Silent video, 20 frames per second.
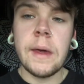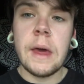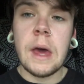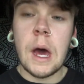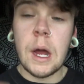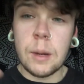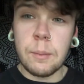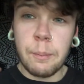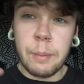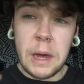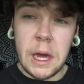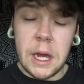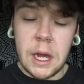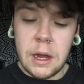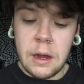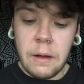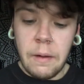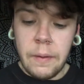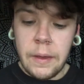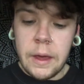And
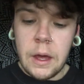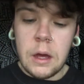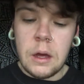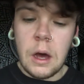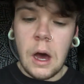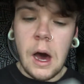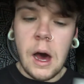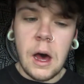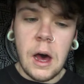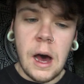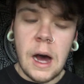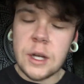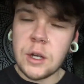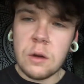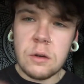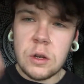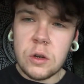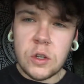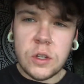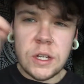B, I
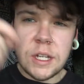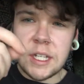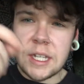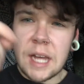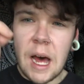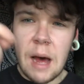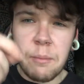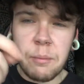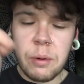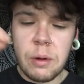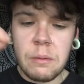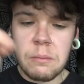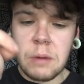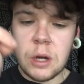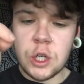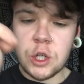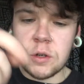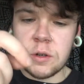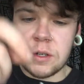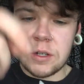don't usually tap my
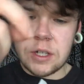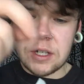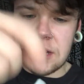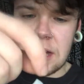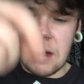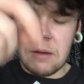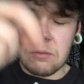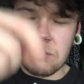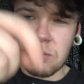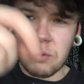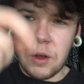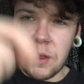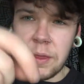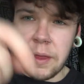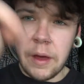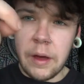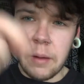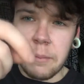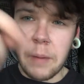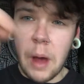joints down with
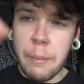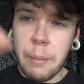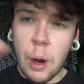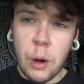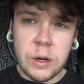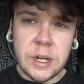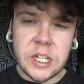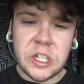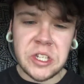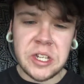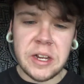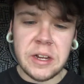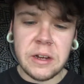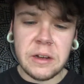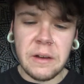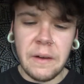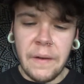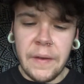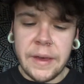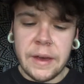a pokey
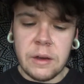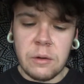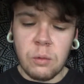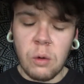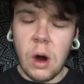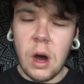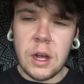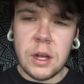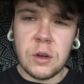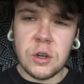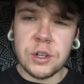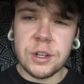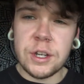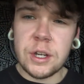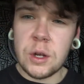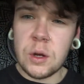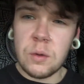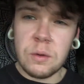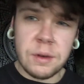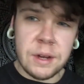stick. What I usually
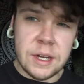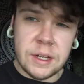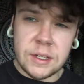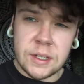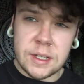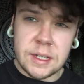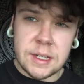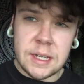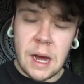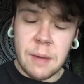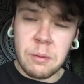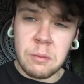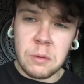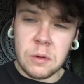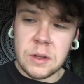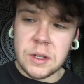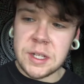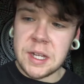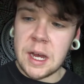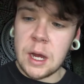do is tap them on
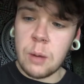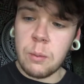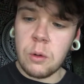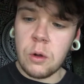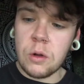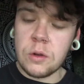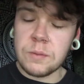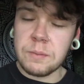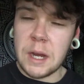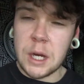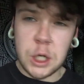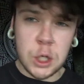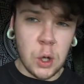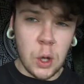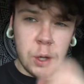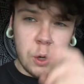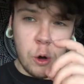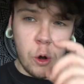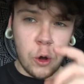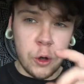the table and make sure
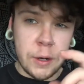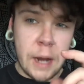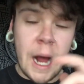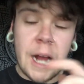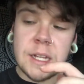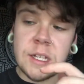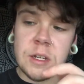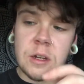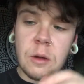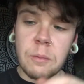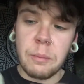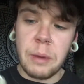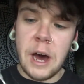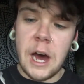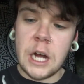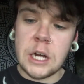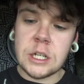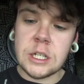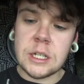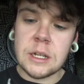they're all nice and
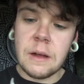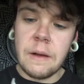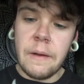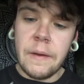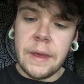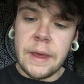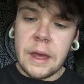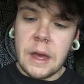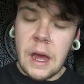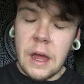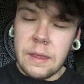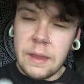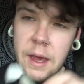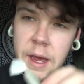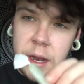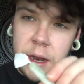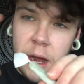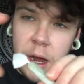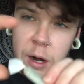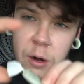compact. And
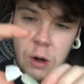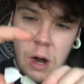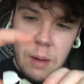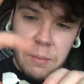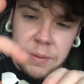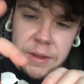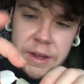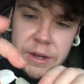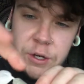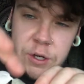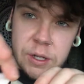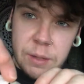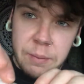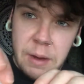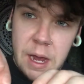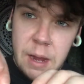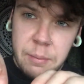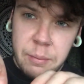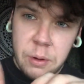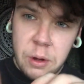then I grab the edge of the
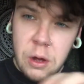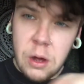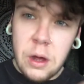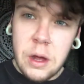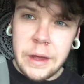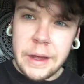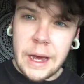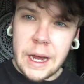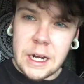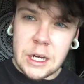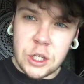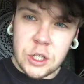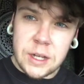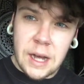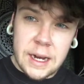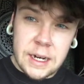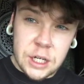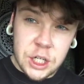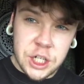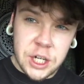paper and I just
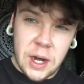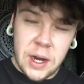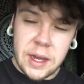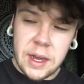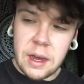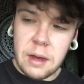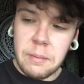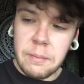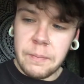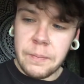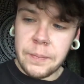kind of shake it.